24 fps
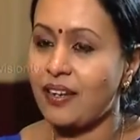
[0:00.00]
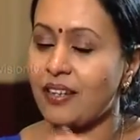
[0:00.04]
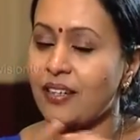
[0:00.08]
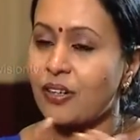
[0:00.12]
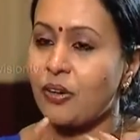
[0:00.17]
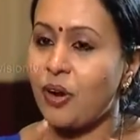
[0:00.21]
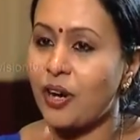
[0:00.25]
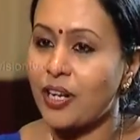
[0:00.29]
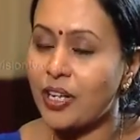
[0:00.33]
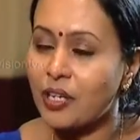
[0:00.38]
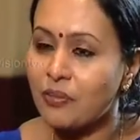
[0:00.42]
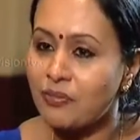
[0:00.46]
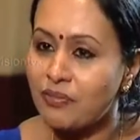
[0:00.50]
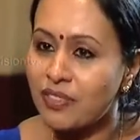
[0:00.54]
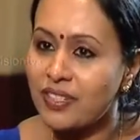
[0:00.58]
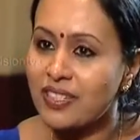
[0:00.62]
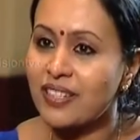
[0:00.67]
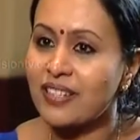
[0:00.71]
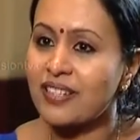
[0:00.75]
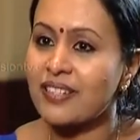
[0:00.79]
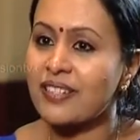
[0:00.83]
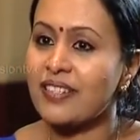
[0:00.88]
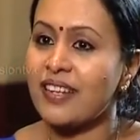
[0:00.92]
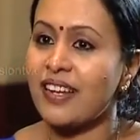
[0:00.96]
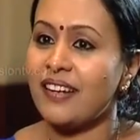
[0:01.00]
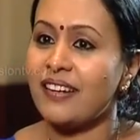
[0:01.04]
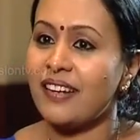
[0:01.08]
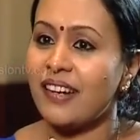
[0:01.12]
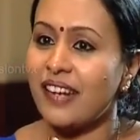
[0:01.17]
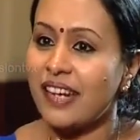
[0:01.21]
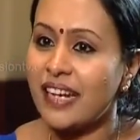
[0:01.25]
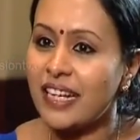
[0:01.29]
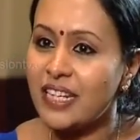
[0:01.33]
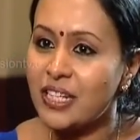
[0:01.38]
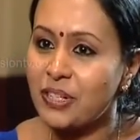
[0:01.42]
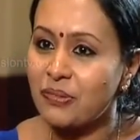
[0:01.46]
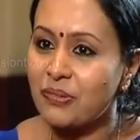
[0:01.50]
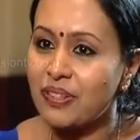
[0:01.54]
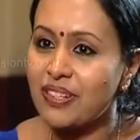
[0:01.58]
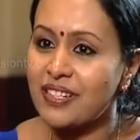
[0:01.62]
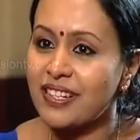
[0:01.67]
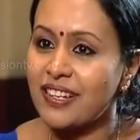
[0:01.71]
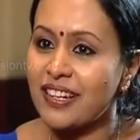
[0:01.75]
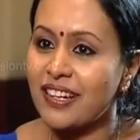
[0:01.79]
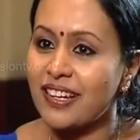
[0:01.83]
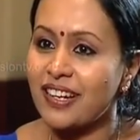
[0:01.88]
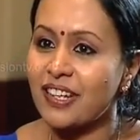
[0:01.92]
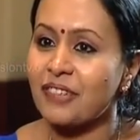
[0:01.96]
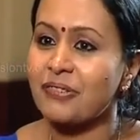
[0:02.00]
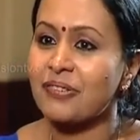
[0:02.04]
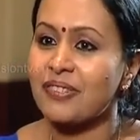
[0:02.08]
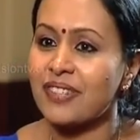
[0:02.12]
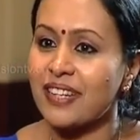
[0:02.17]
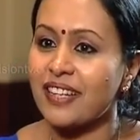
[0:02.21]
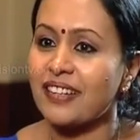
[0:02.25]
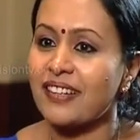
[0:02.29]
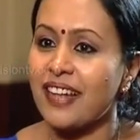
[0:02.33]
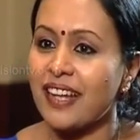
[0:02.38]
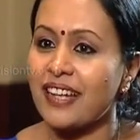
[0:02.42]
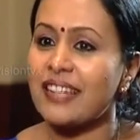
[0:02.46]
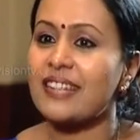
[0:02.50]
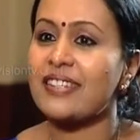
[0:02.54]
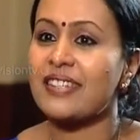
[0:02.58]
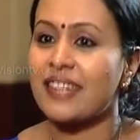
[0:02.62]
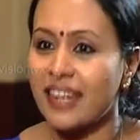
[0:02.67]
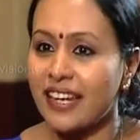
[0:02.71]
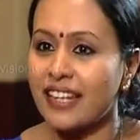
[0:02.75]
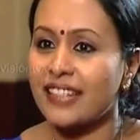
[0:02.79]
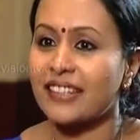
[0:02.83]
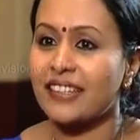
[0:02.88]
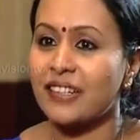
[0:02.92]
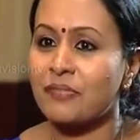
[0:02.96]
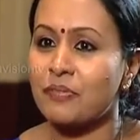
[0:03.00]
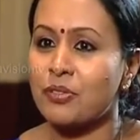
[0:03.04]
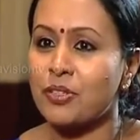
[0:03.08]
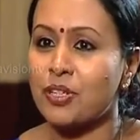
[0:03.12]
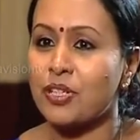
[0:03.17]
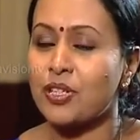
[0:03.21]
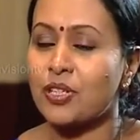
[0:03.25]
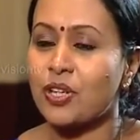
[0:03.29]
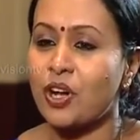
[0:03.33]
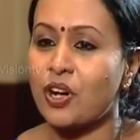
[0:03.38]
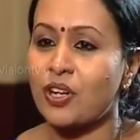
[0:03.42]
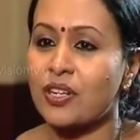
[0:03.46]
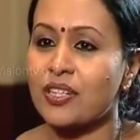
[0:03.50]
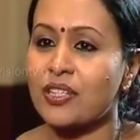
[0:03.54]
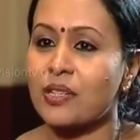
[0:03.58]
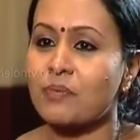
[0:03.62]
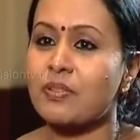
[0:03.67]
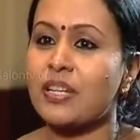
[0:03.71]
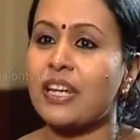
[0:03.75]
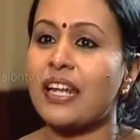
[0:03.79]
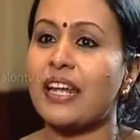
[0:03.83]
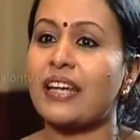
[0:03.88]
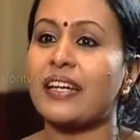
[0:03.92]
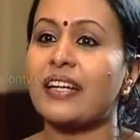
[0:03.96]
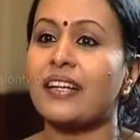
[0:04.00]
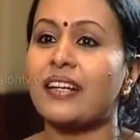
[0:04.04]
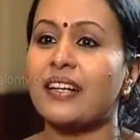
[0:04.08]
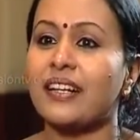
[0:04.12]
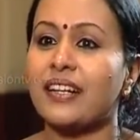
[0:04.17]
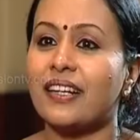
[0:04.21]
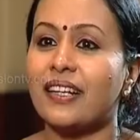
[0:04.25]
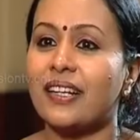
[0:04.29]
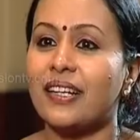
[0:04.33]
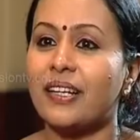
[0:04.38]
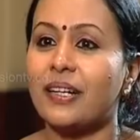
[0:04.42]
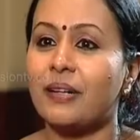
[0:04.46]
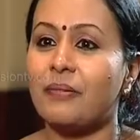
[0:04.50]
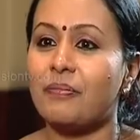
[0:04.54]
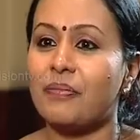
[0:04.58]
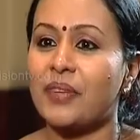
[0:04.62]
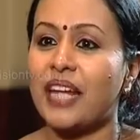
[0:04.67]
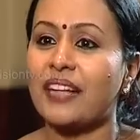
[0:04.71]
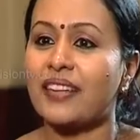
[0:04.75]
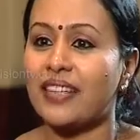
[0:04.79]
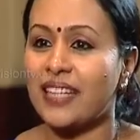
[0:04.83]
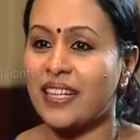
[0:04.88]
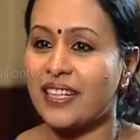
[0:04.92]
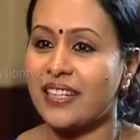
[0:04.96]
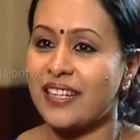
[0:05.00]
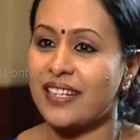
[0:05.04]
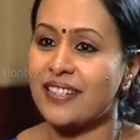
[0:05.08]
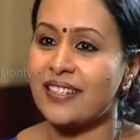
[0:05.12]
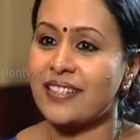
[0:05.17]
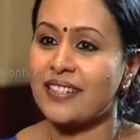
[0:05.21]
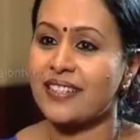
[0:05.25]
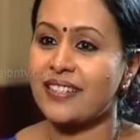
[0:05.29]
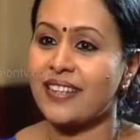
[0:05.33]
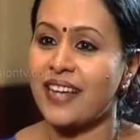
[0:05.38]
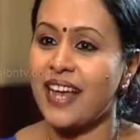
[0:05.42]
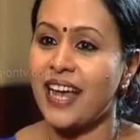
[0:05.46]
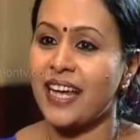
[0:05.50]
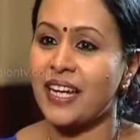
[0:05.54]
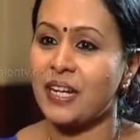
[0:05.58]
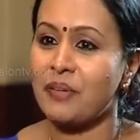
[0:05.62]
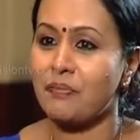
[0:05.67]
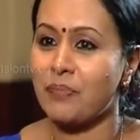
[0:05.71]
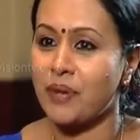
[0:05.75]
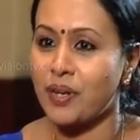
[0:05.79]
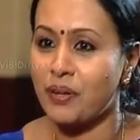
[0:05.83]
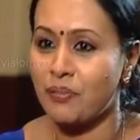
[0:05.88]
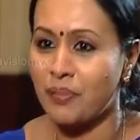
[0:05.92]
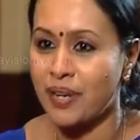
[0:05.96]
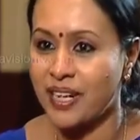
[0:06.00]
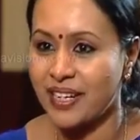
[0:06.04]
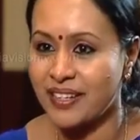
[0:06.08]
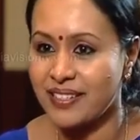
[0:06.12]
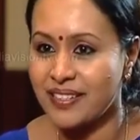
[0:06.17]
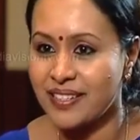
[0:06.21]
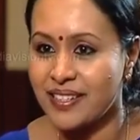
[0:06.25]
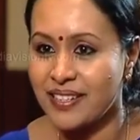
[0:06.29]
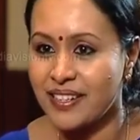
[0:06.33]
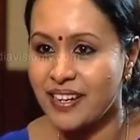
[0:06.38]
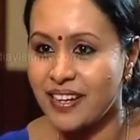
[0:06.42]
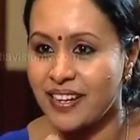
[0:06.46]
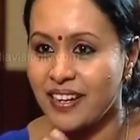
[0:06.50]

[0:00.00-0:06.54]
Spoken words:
Quantum physics and relativity, you say that's like the Buddhist concepts, like nothingness and impermanence.